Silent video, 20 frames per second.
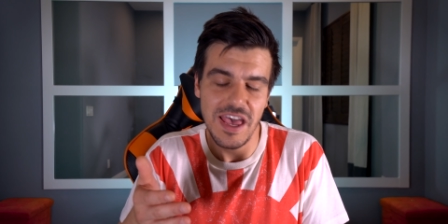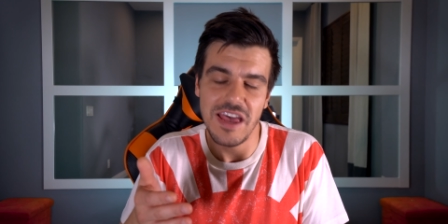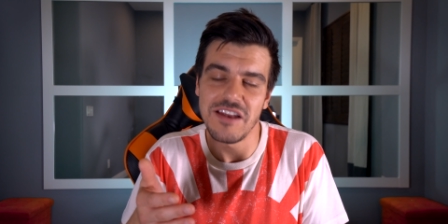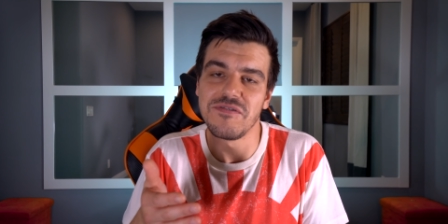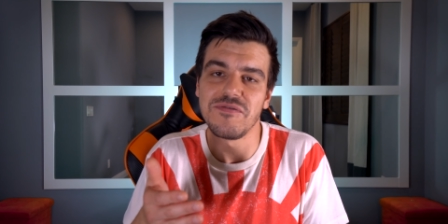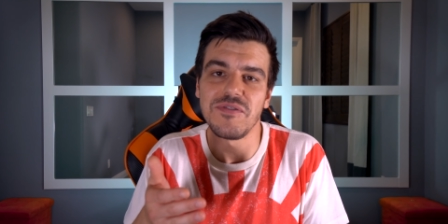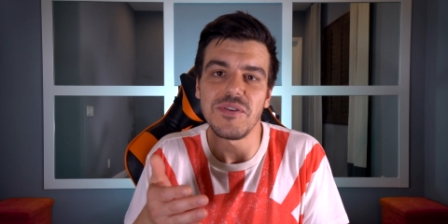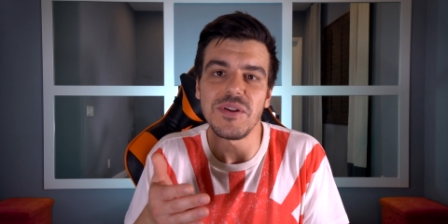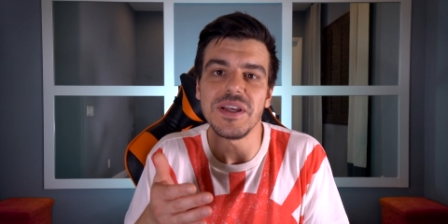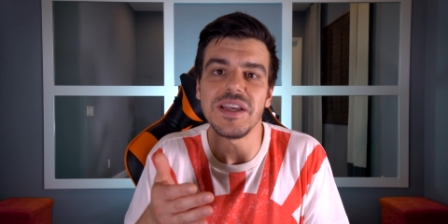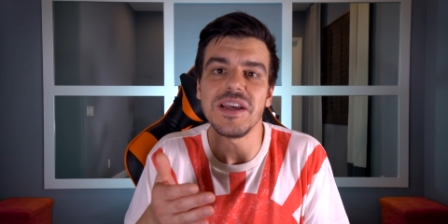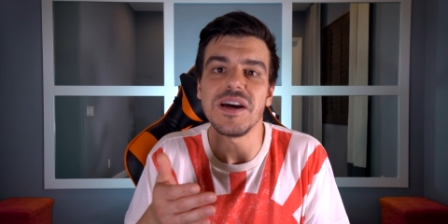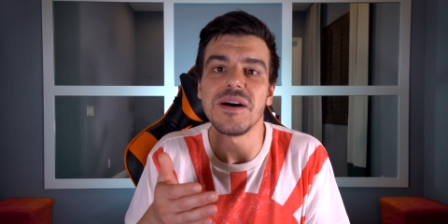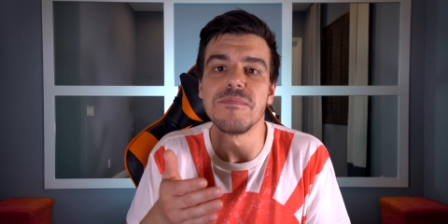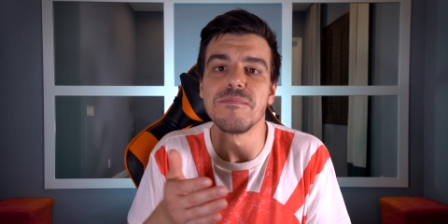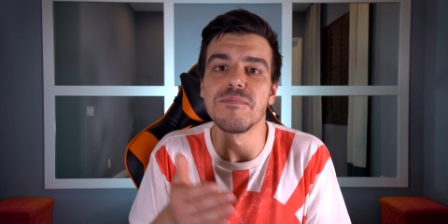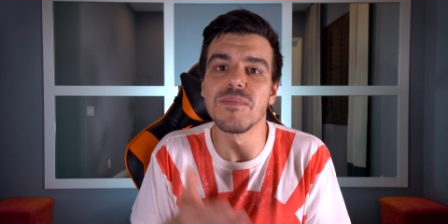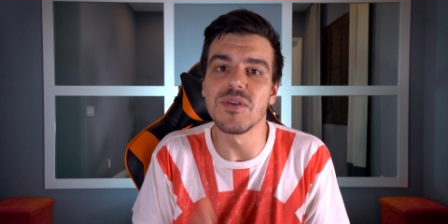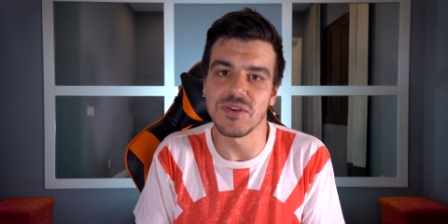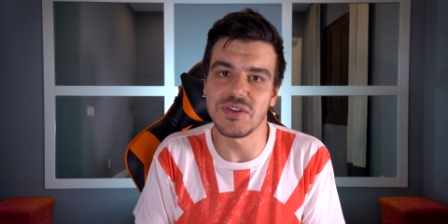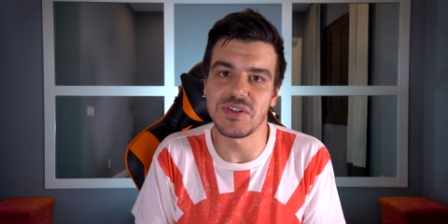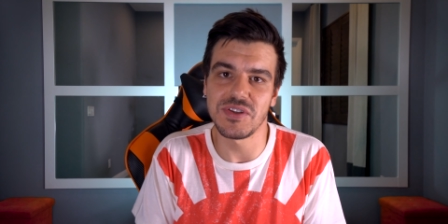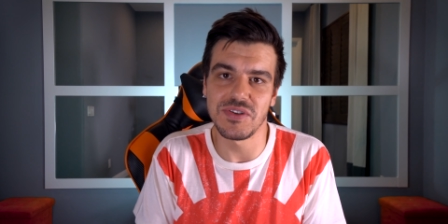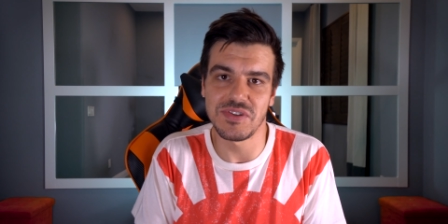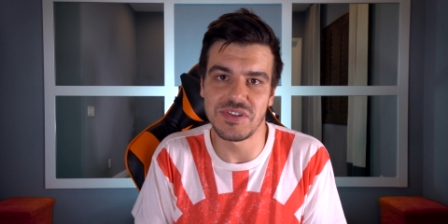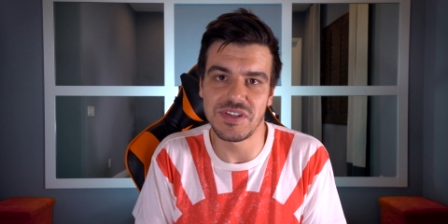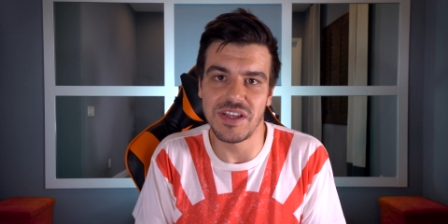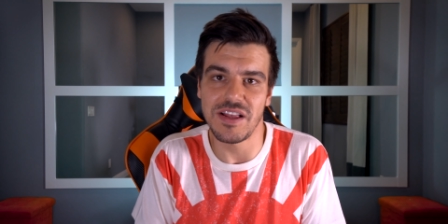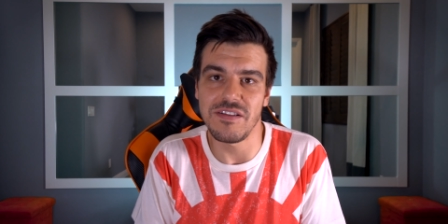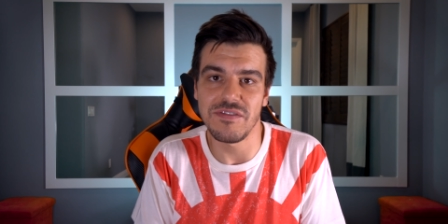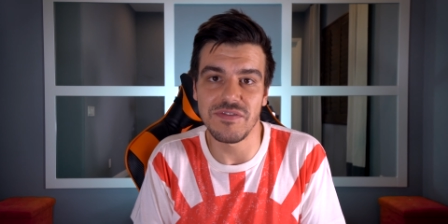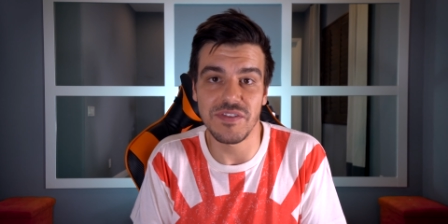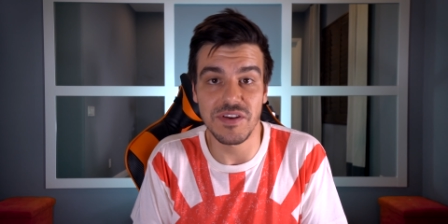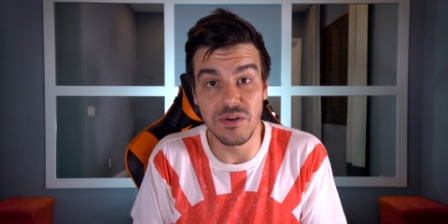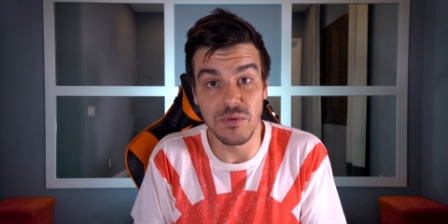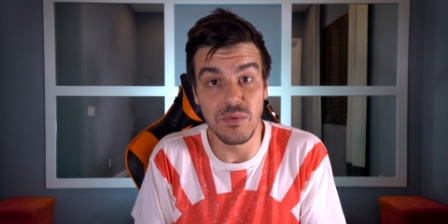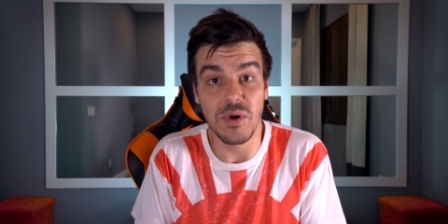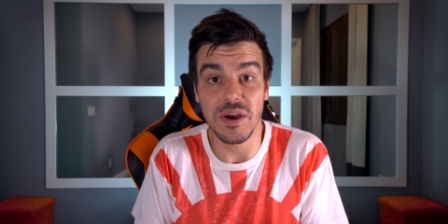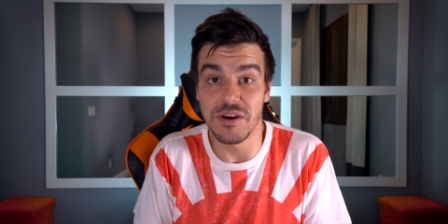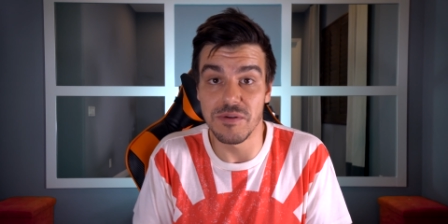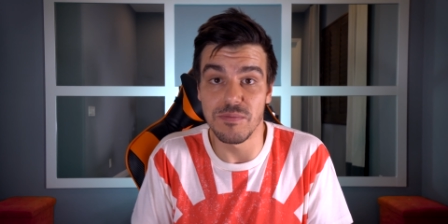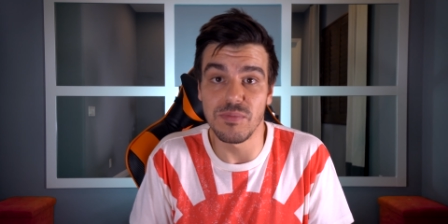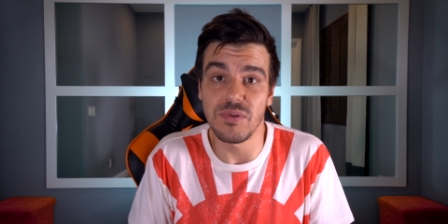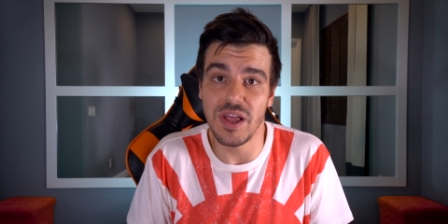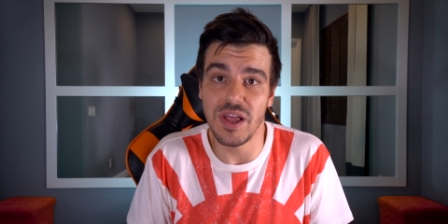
and fully immerse yourself into what you're